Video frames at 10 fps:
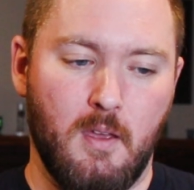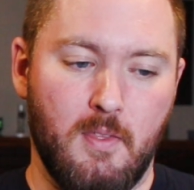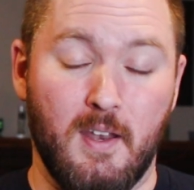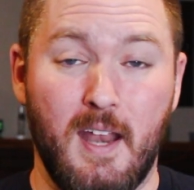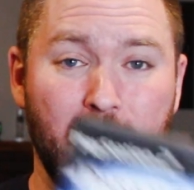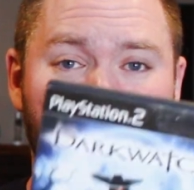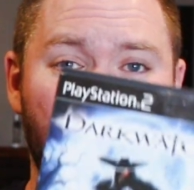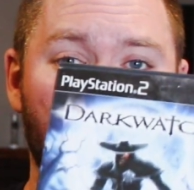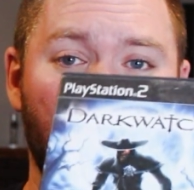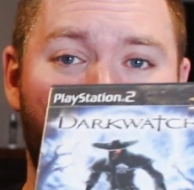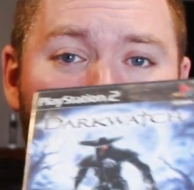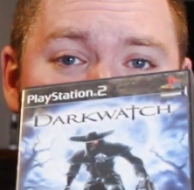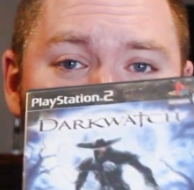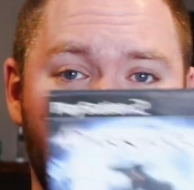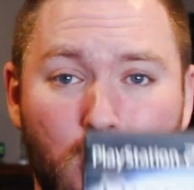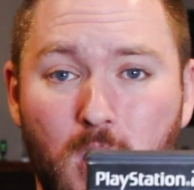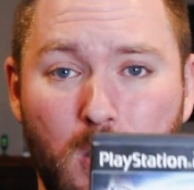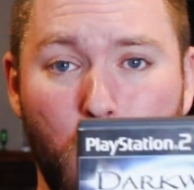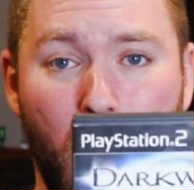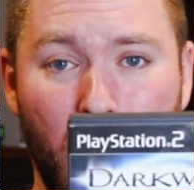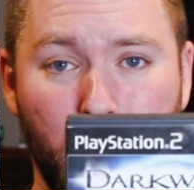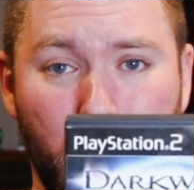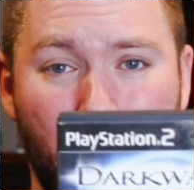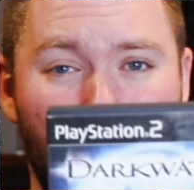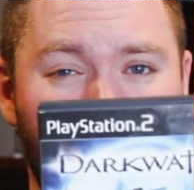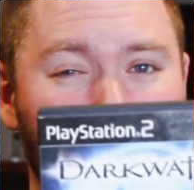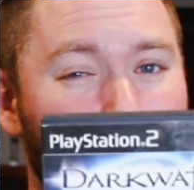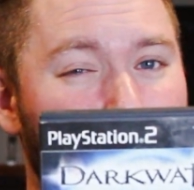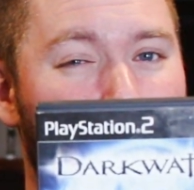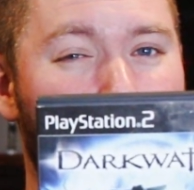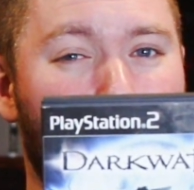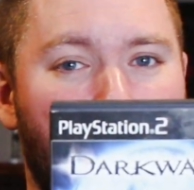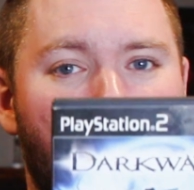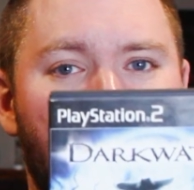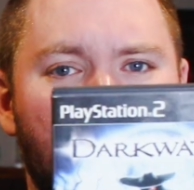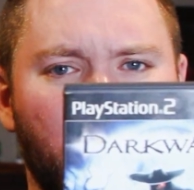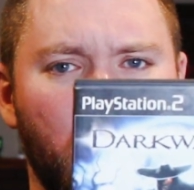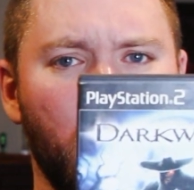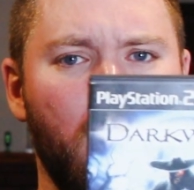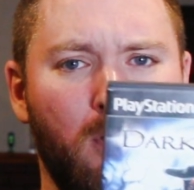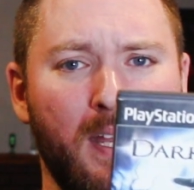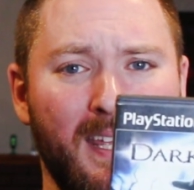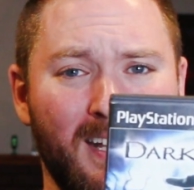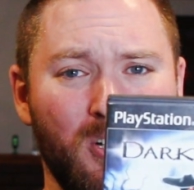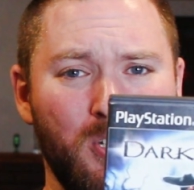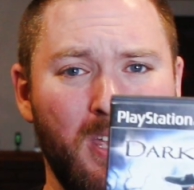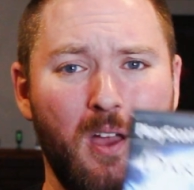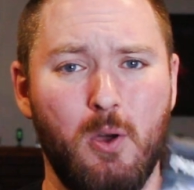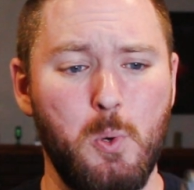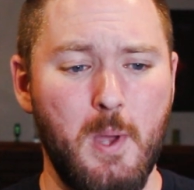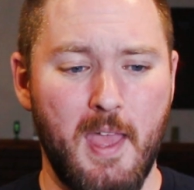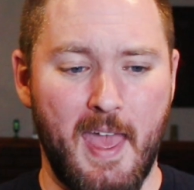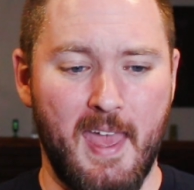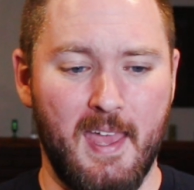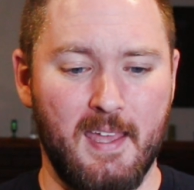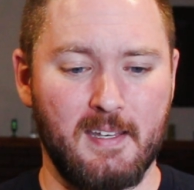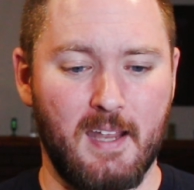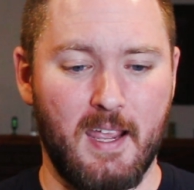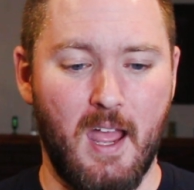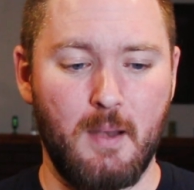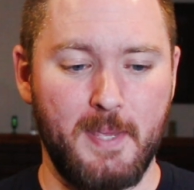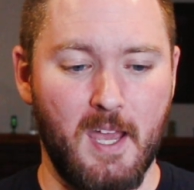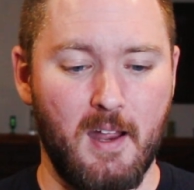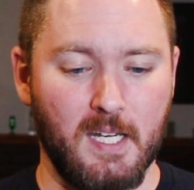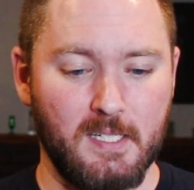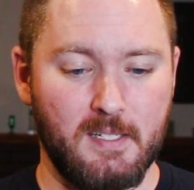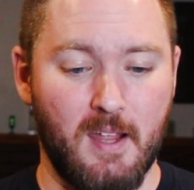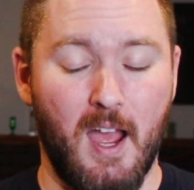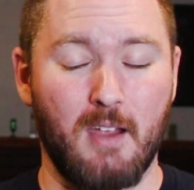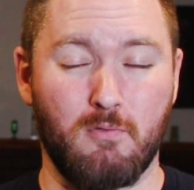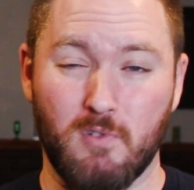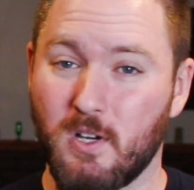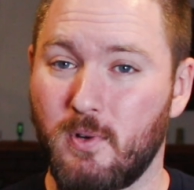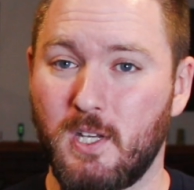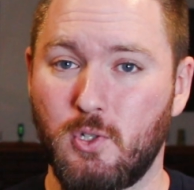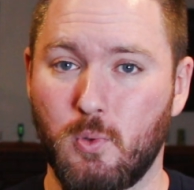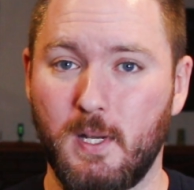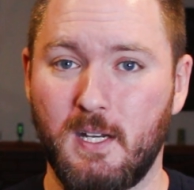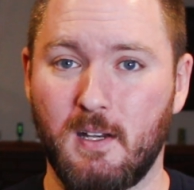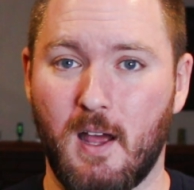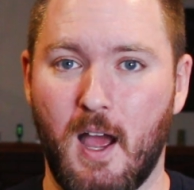The next game we have is Dark Watch. Now, this is a game I got about 2 or 3 years ago, and I gotta be honest, I really enjoyed it.